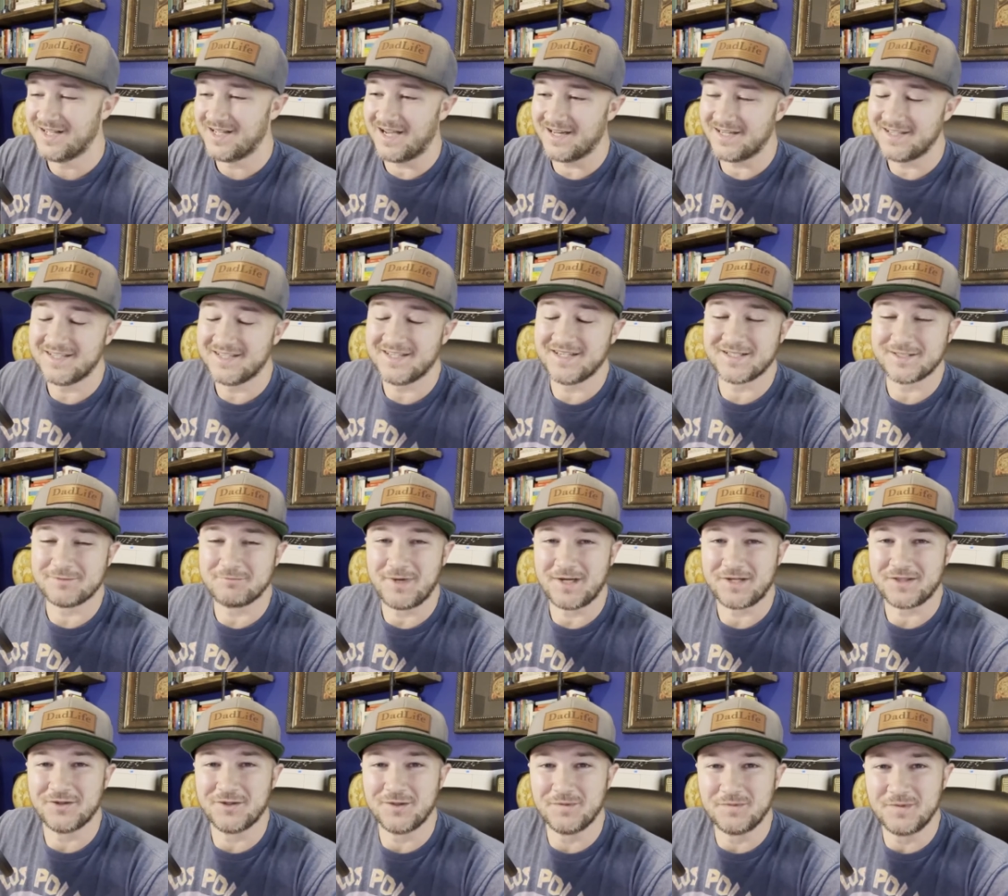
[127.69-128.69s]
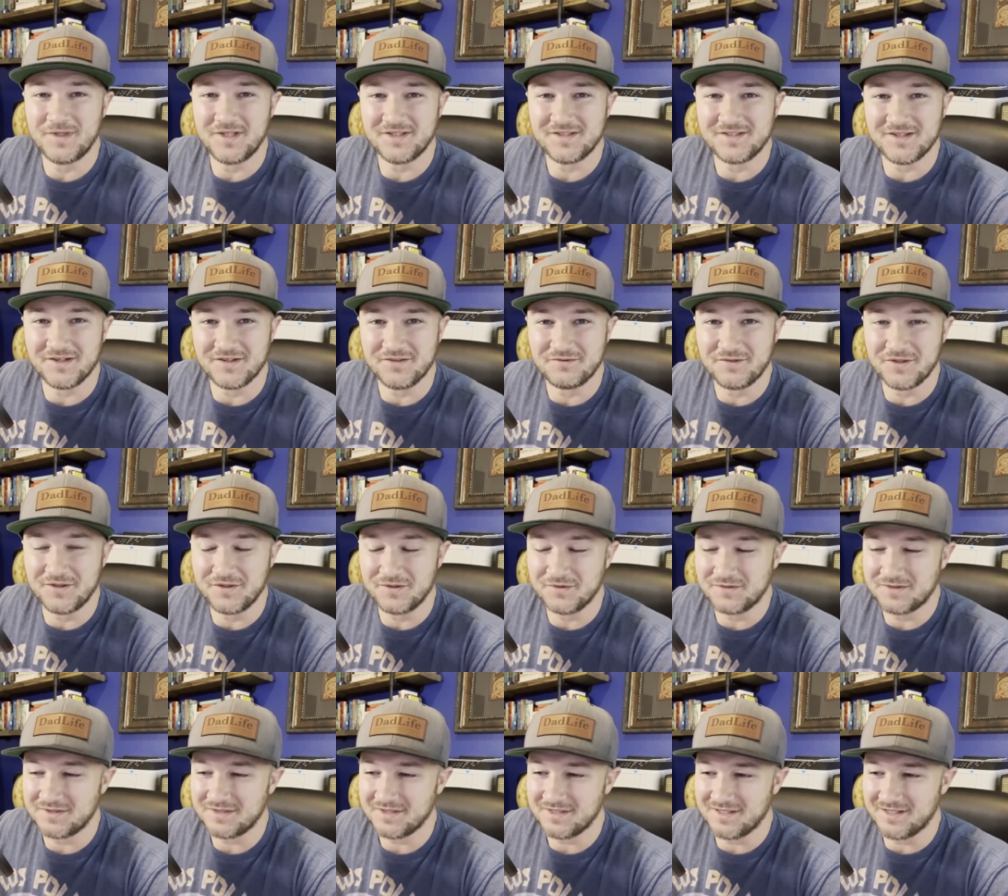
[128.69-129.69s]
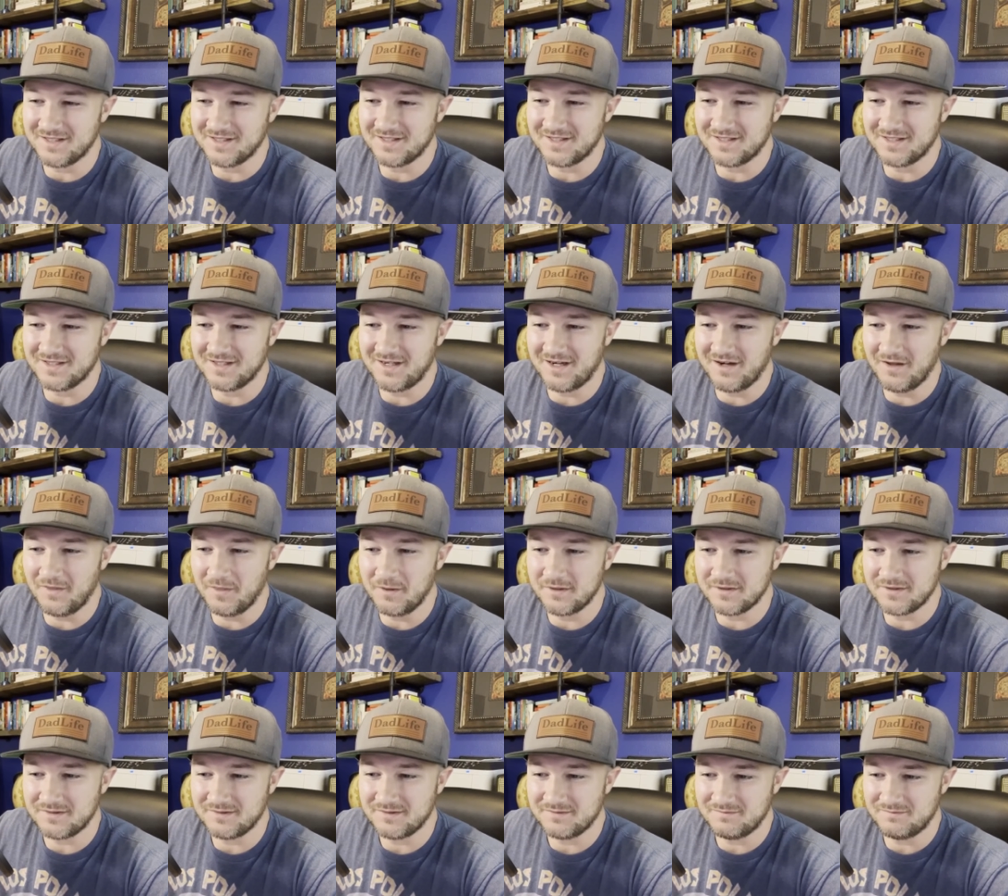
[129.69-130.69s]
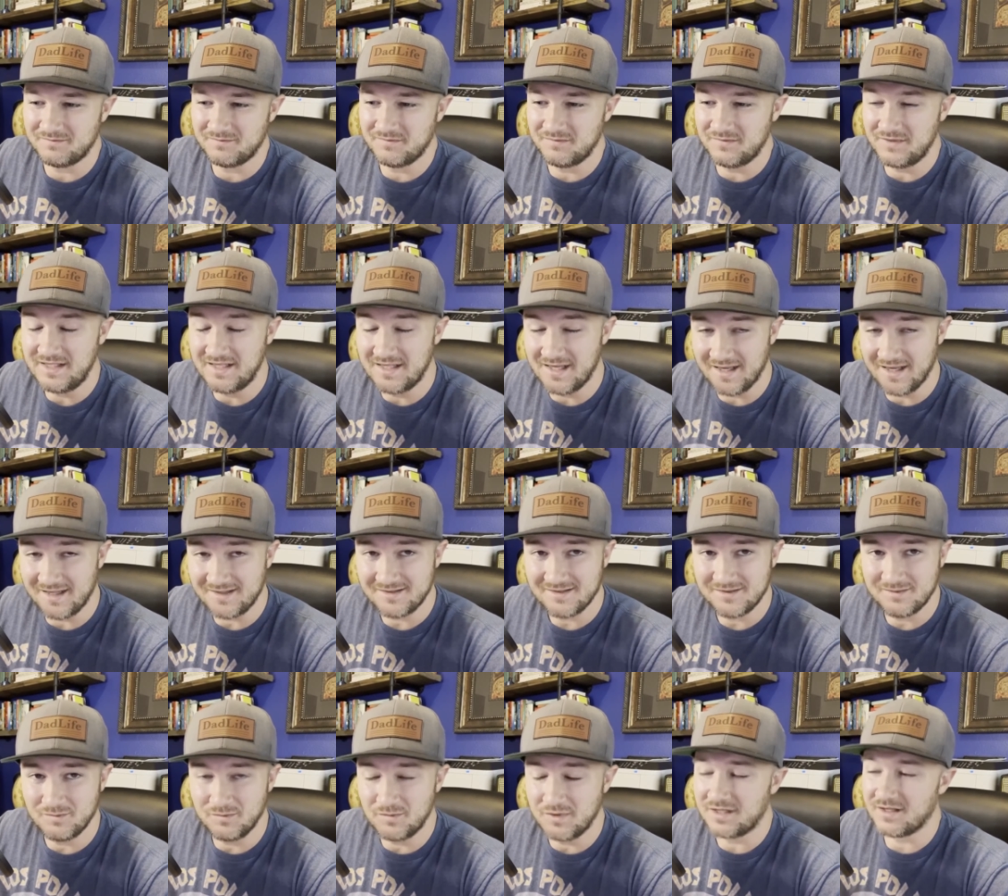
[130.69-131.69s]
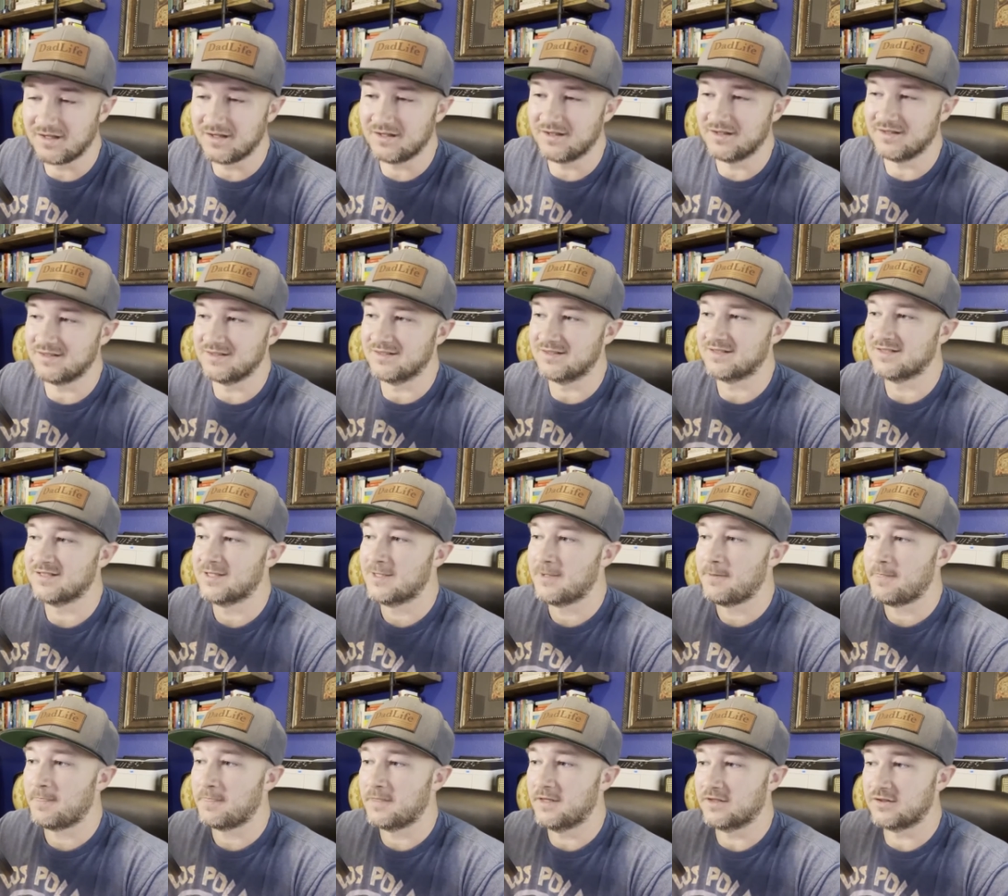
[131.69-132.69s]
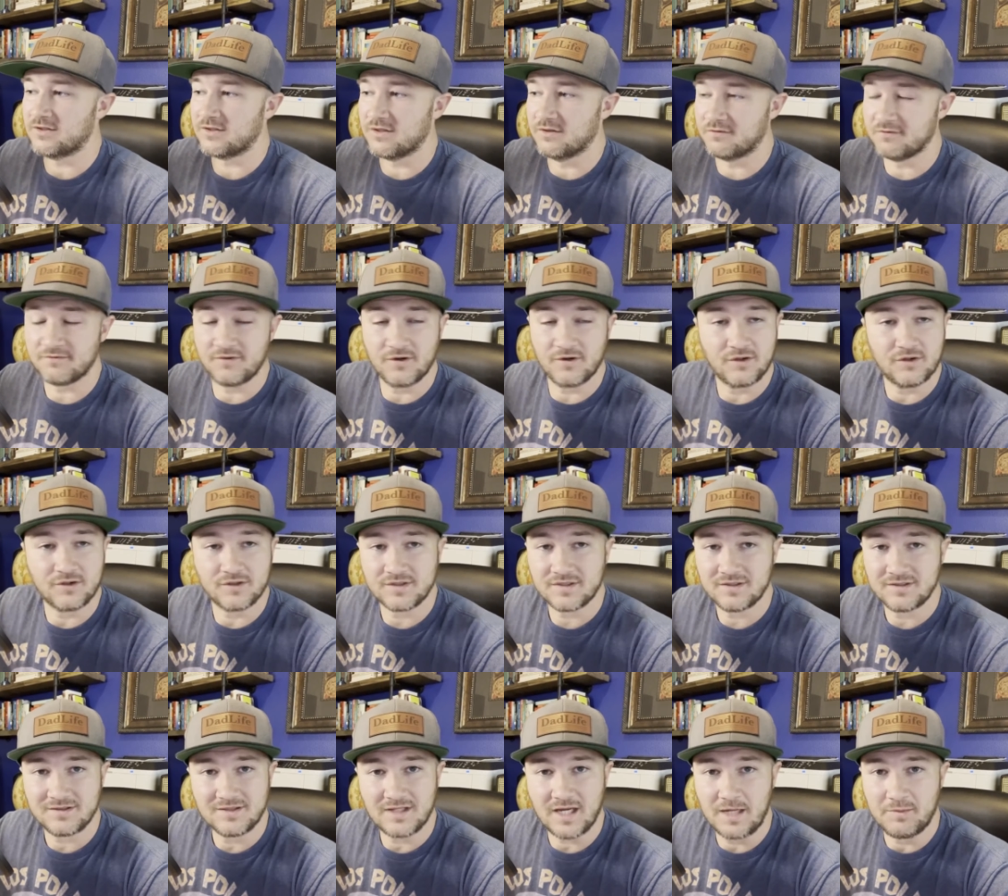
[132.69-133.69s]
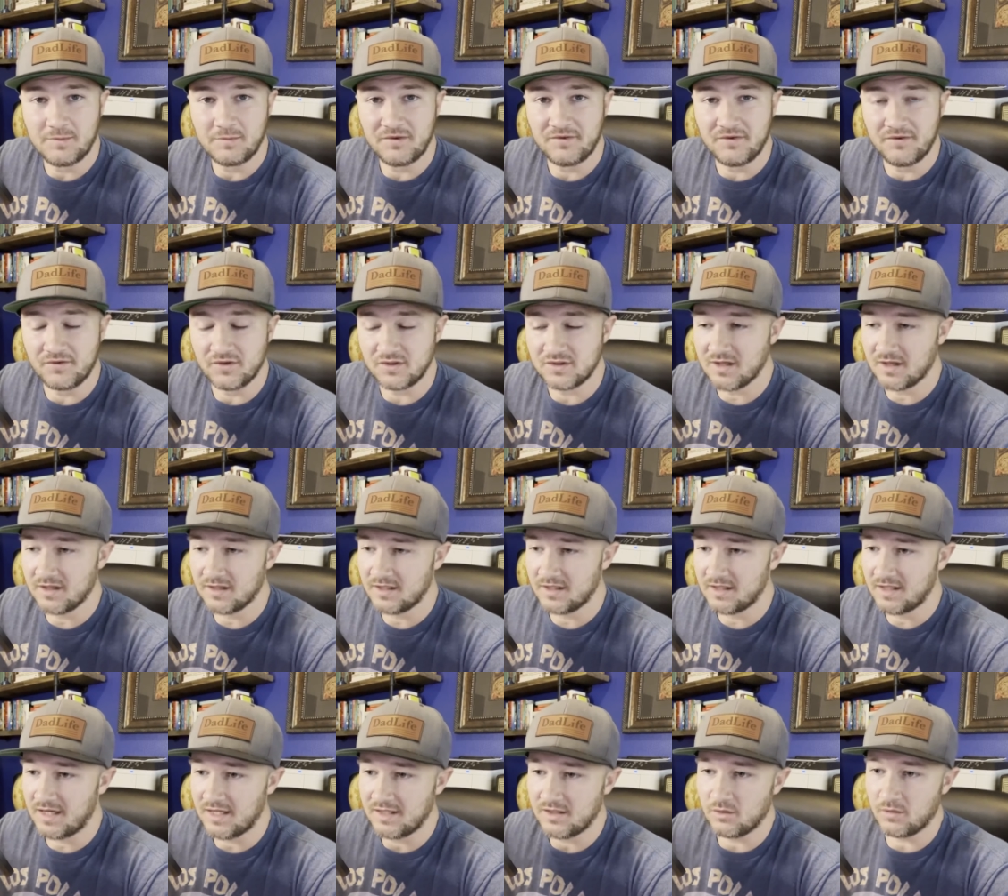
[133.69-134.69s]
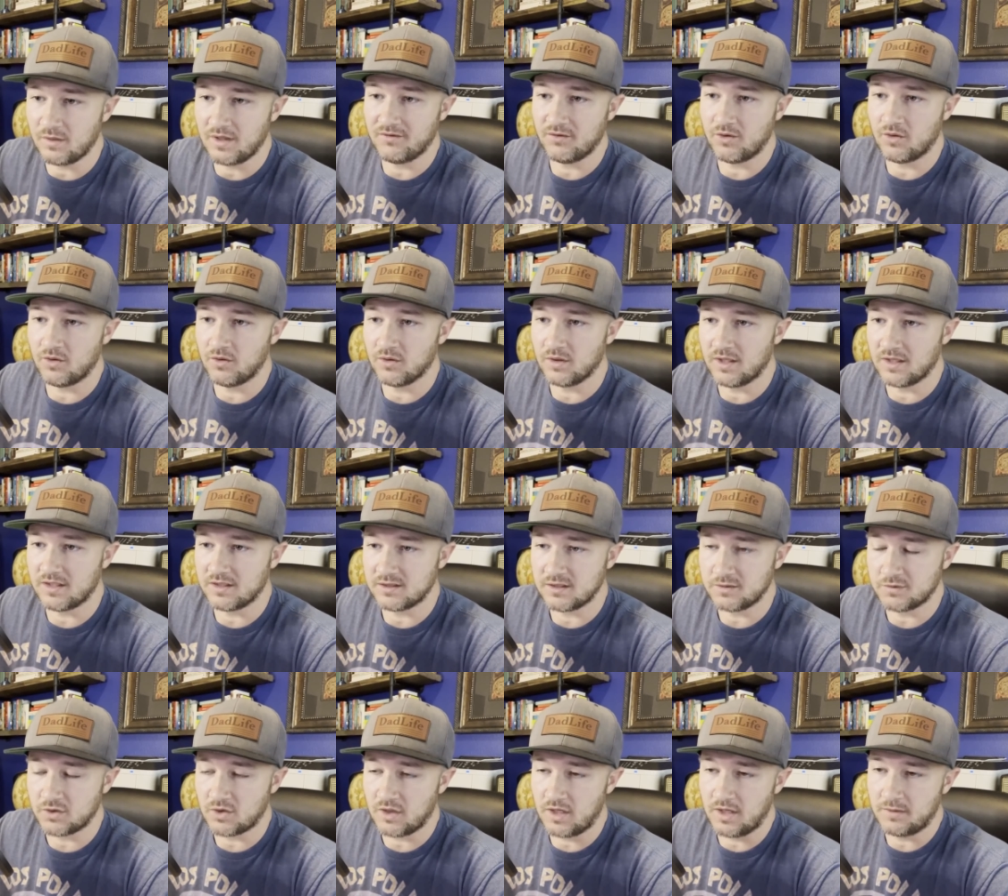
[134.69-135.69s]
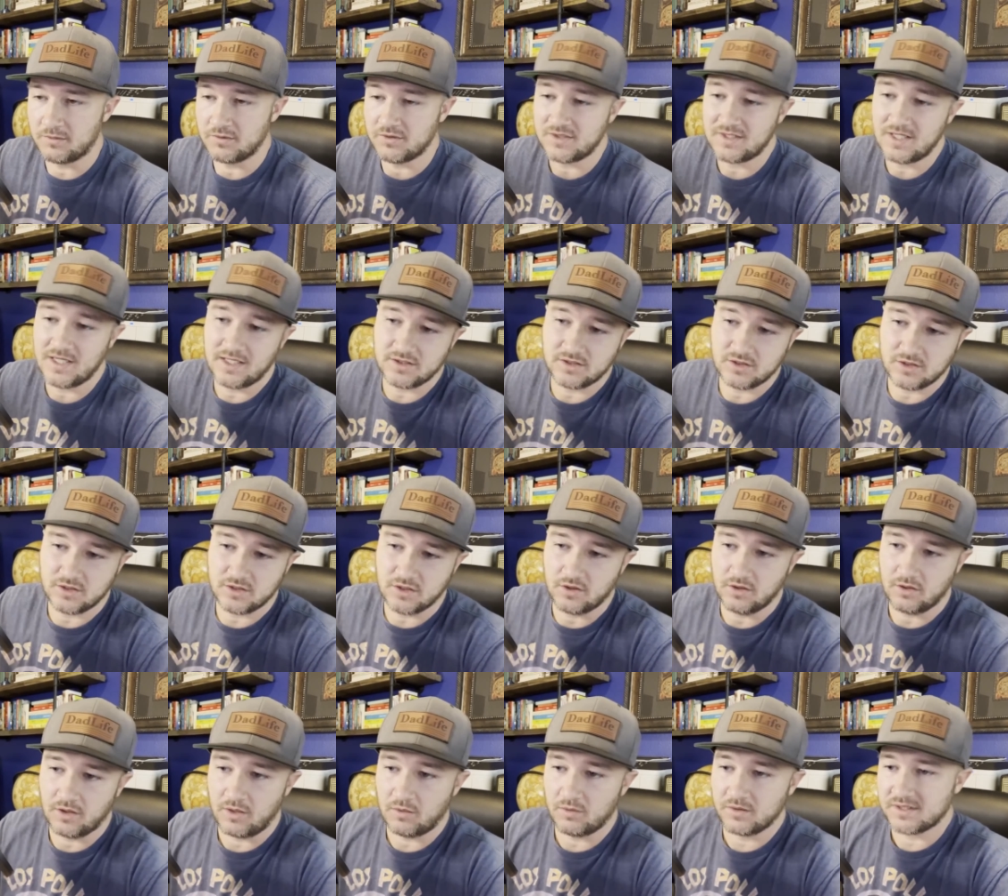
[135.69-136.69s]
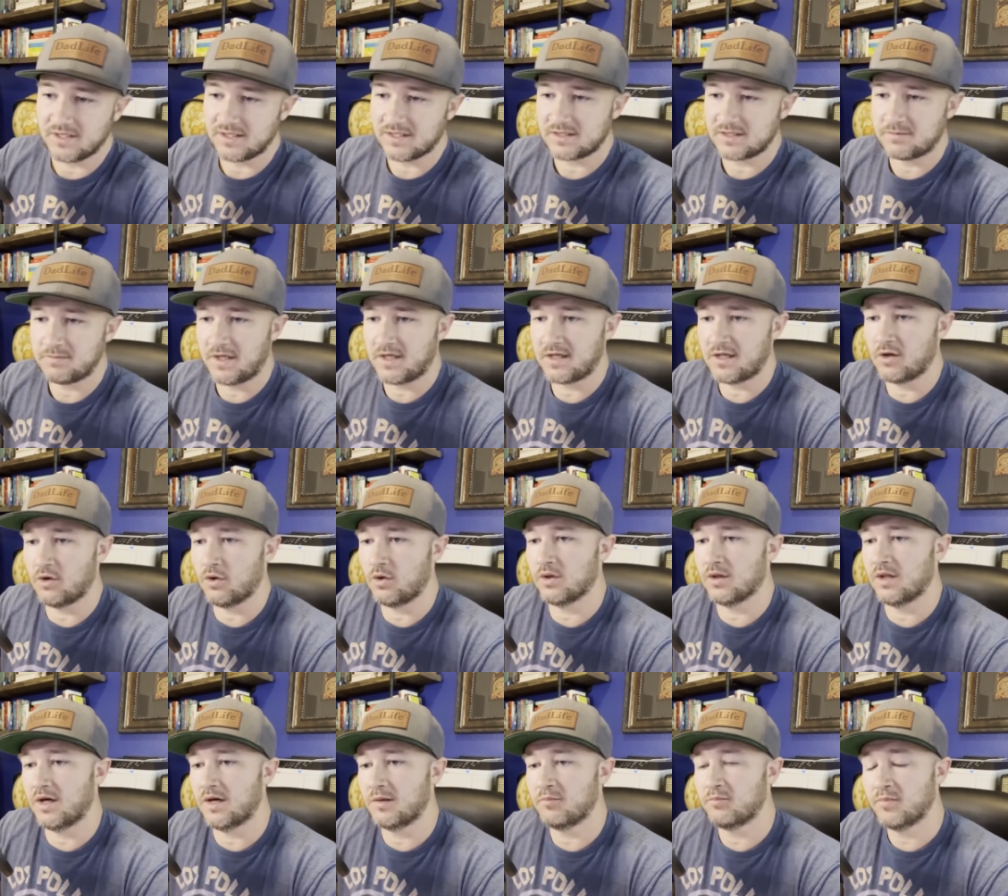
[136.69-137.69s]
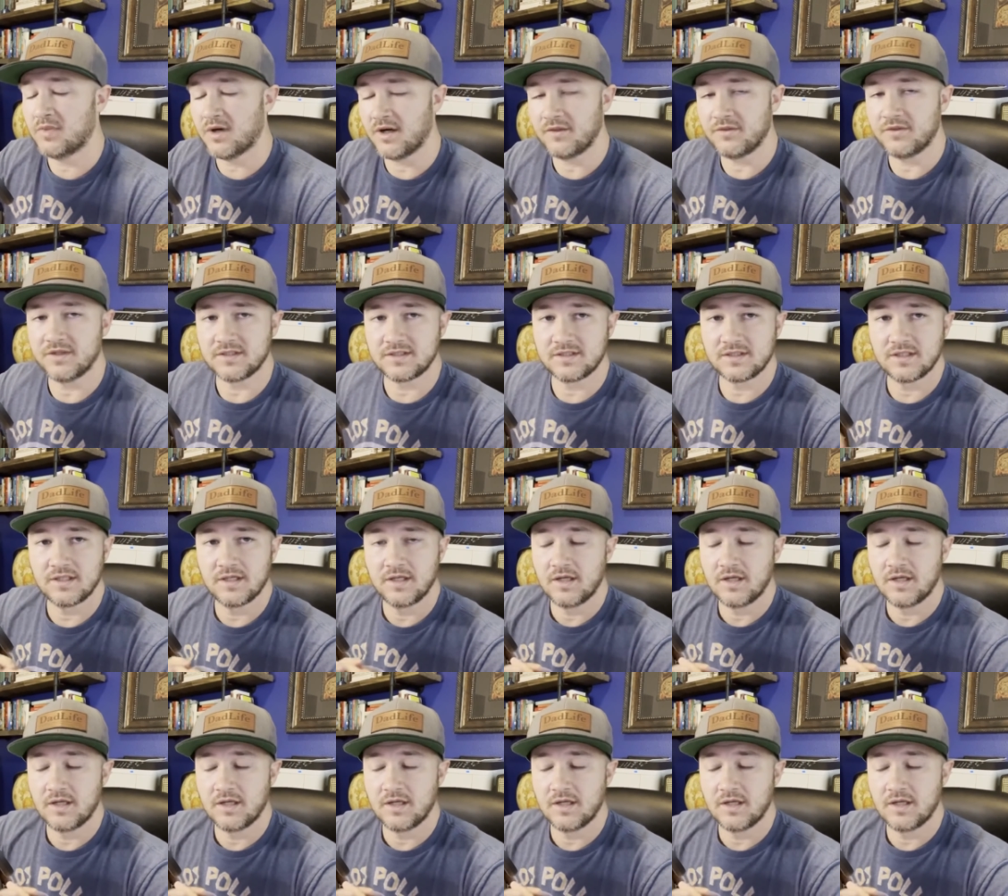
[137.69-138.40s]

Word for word: I didn't expect there to be a ton of votes on this yet, because it's the first time I've ever done it. I don't have a whole lot of subscribers yet, so I wasn't expecting a whole lot, but this